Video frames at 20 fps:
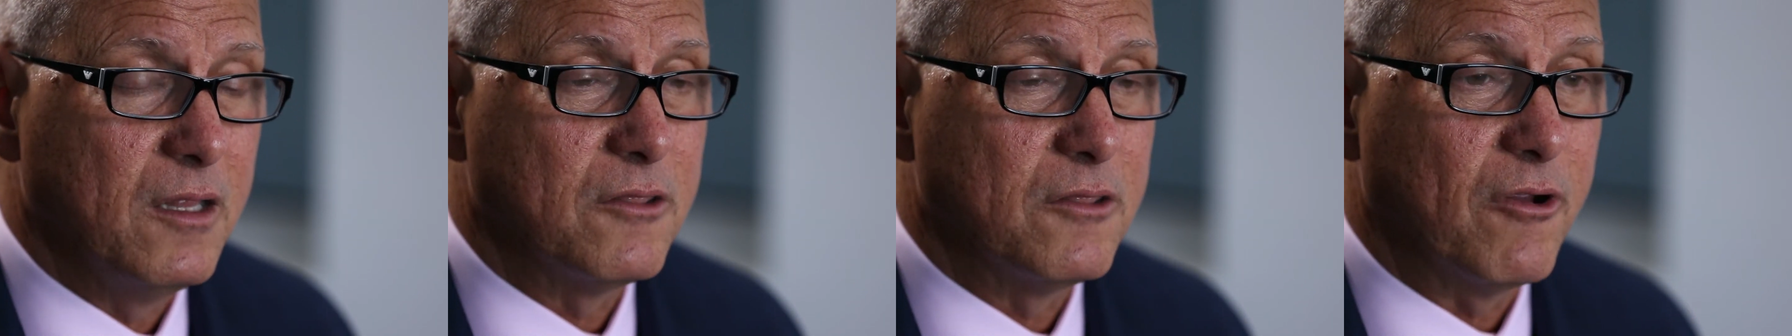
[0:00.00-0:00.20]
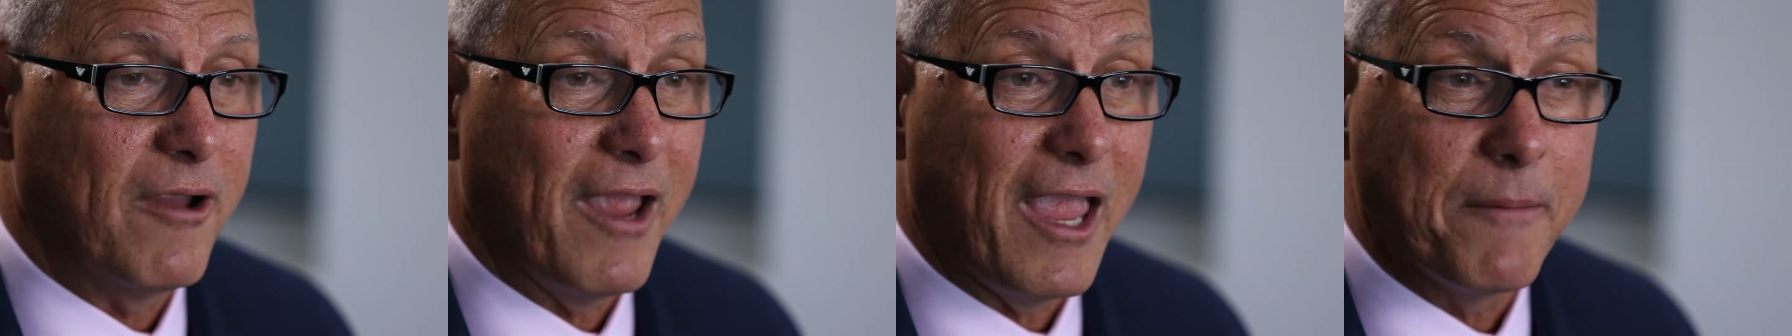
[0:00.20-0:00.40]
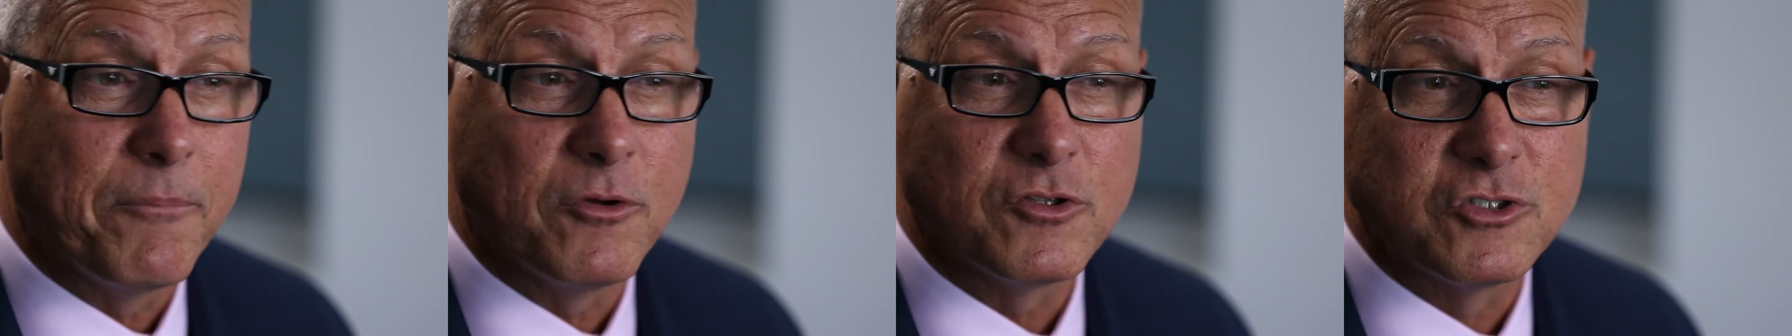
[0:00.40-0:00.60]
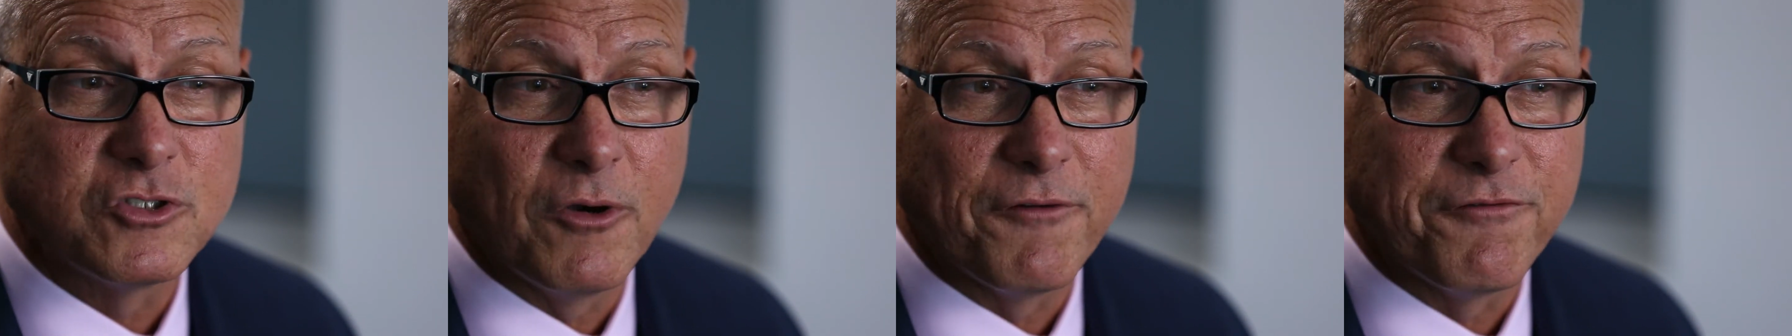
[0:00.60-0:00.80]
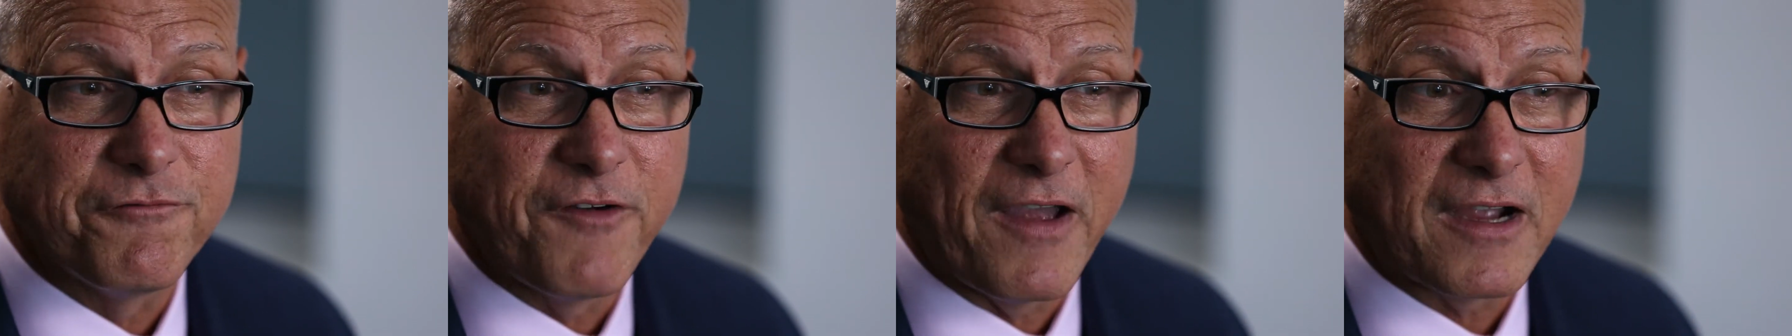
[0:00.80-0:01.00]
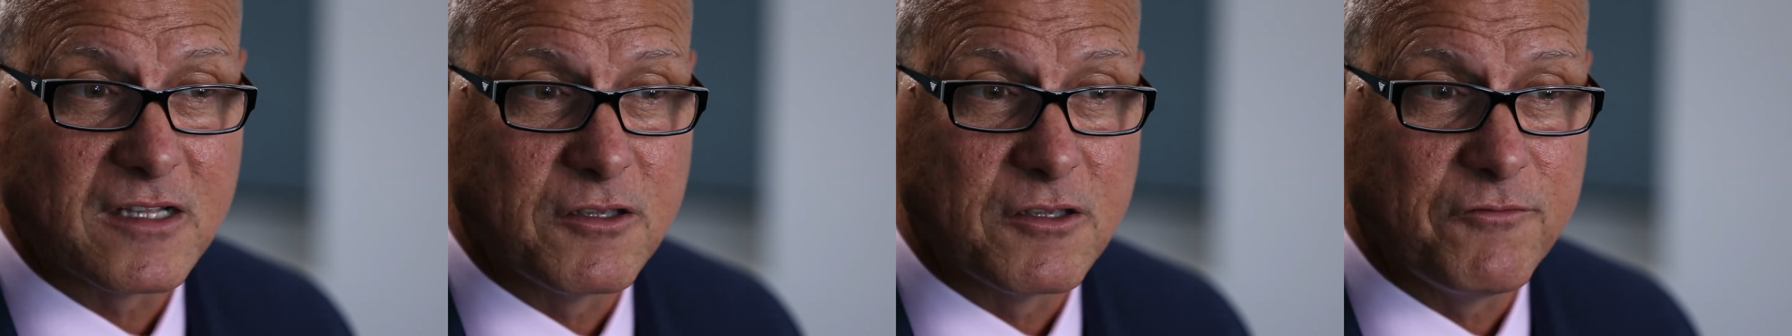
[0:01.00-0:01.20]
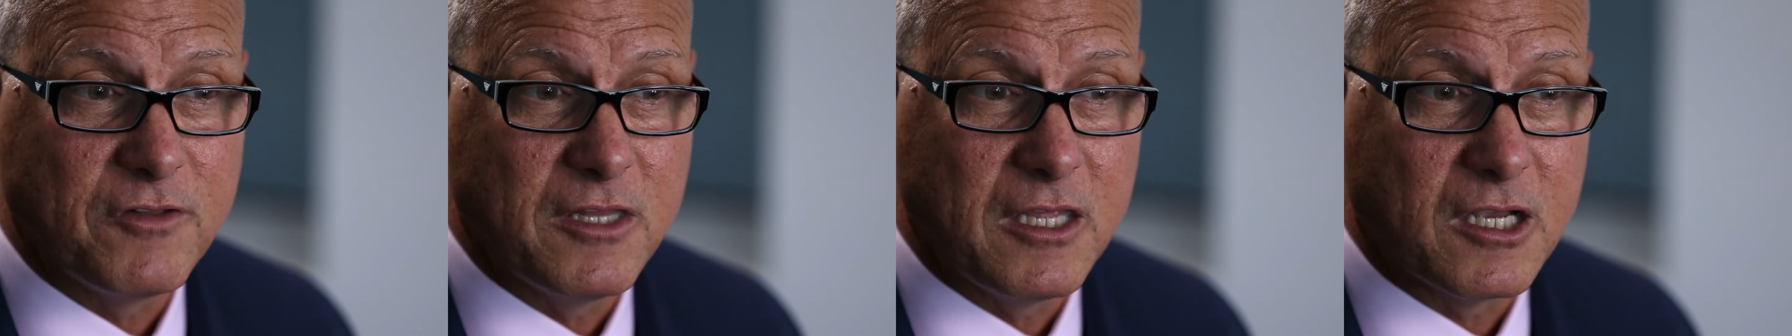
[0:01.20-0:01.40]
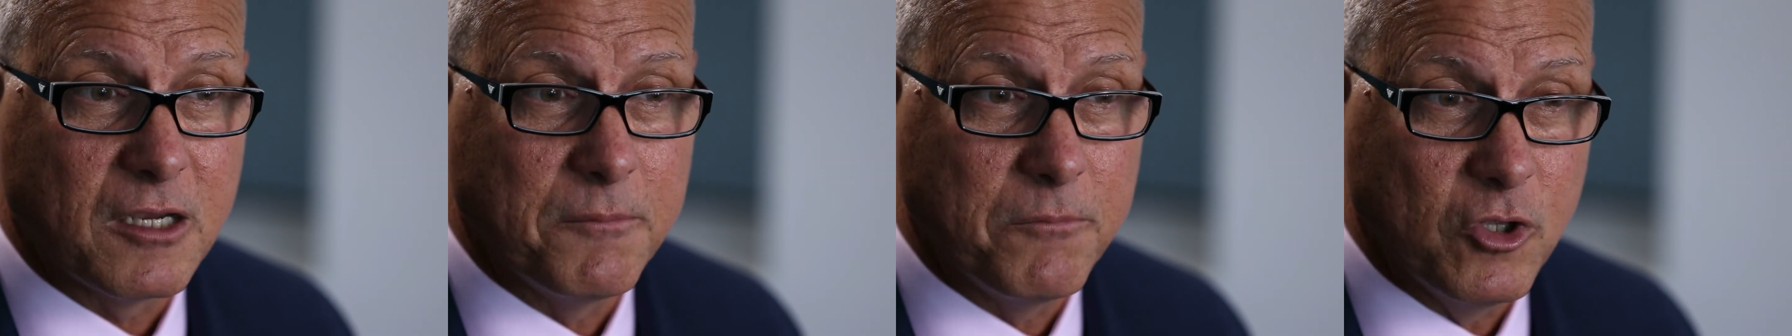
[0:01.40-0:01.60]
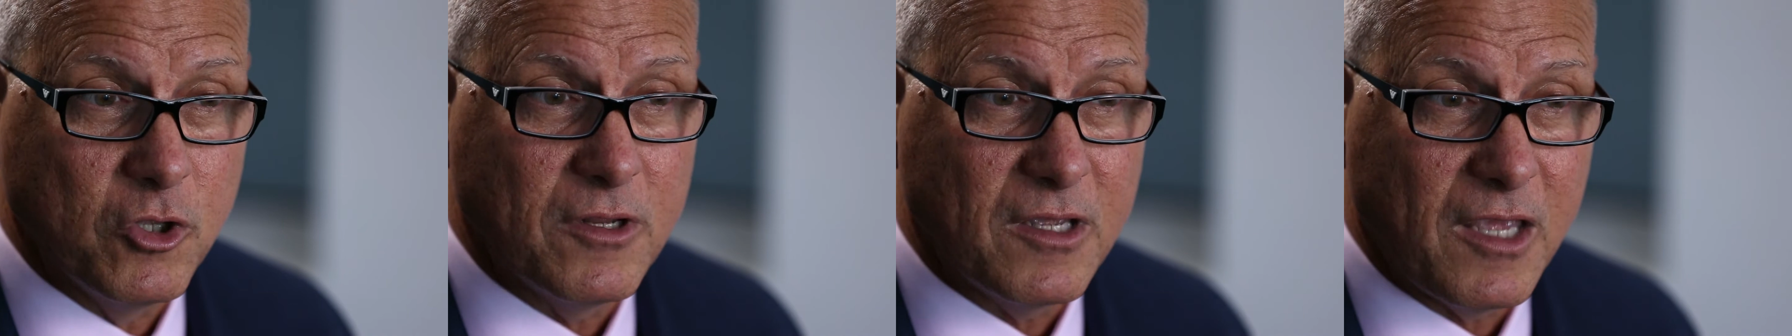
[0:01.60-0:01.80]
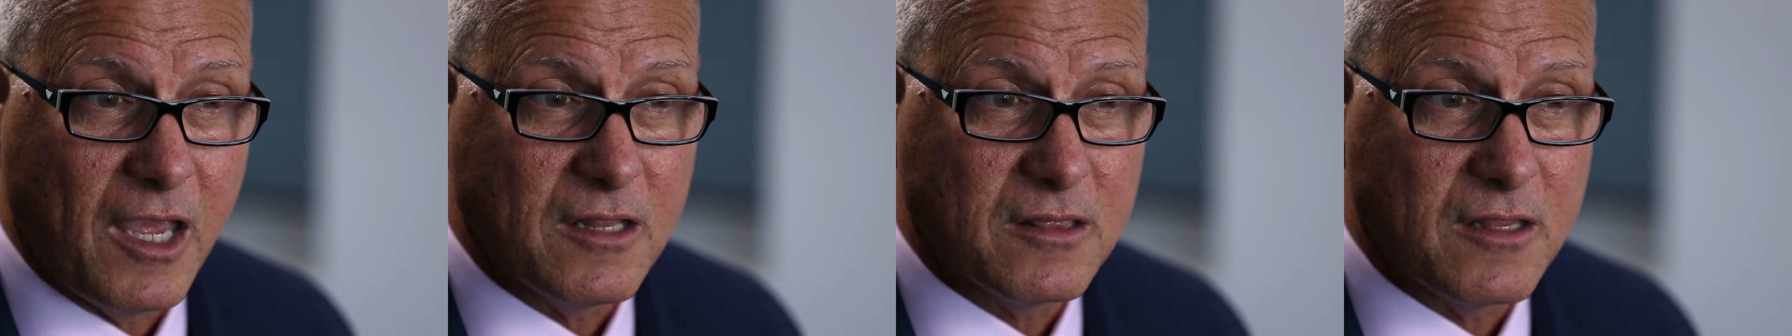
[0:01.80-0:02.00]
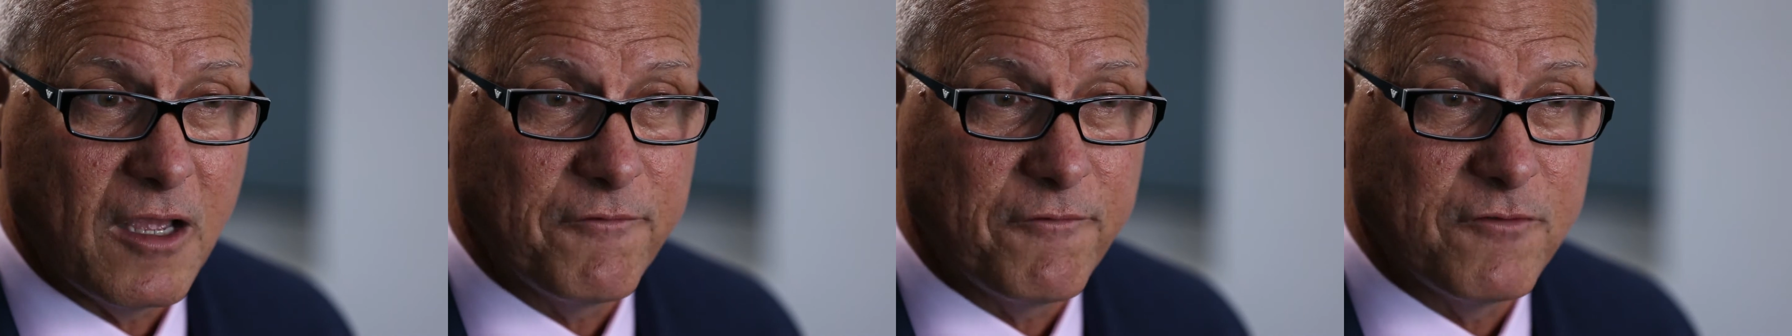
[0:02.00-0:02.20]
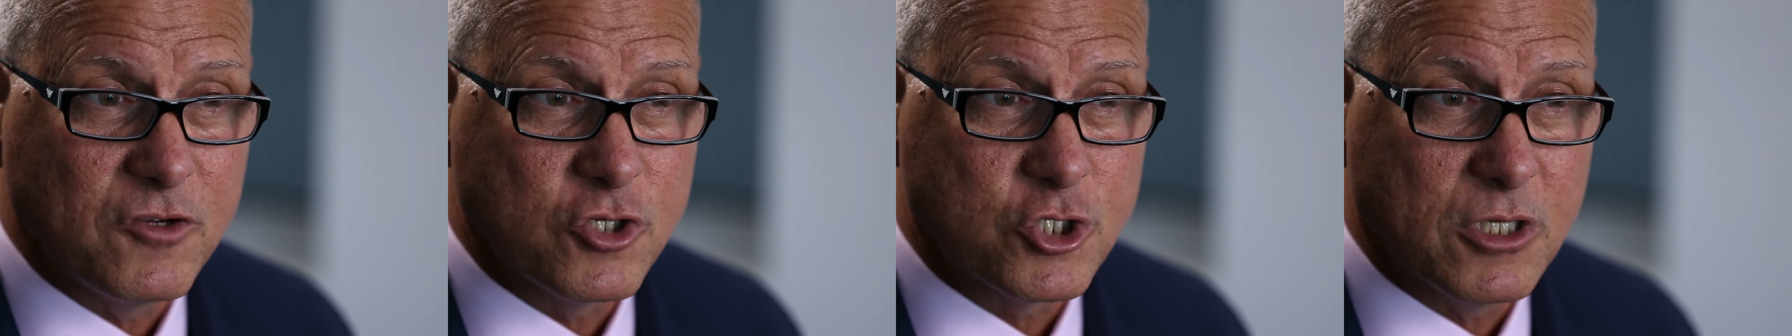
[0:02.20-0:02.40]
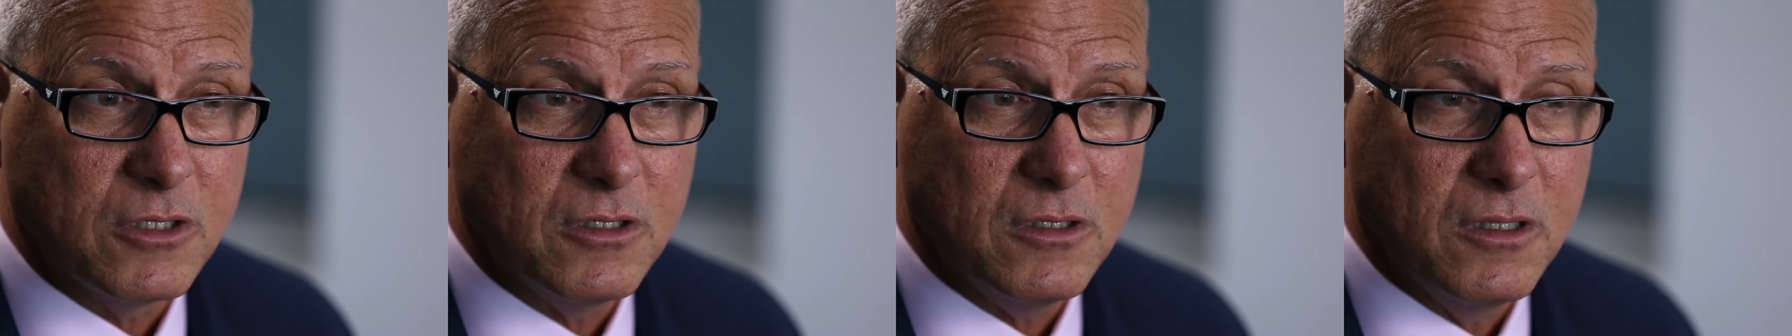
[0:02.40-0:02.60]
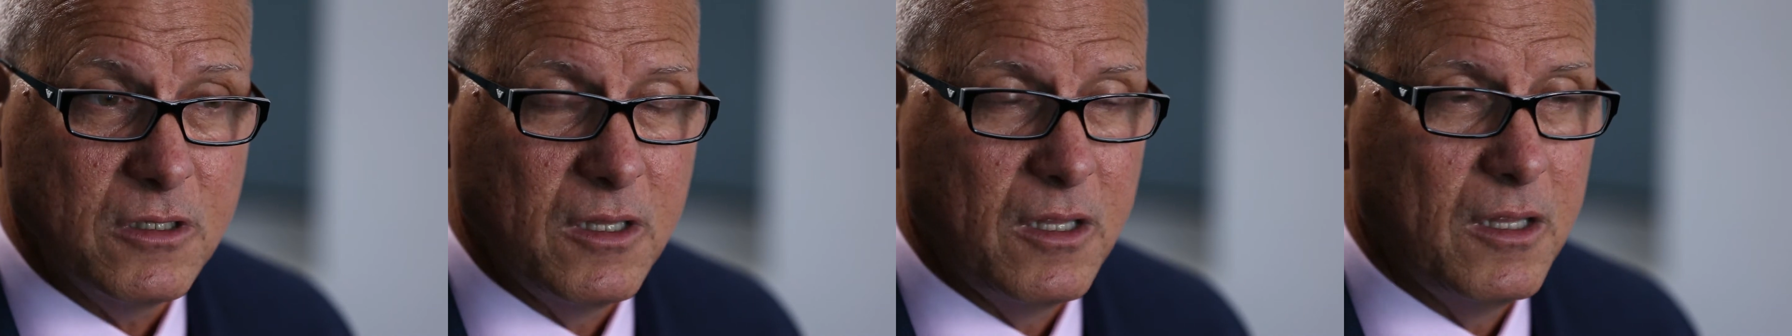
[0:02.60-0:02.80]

They're able to effectively communicate that vision.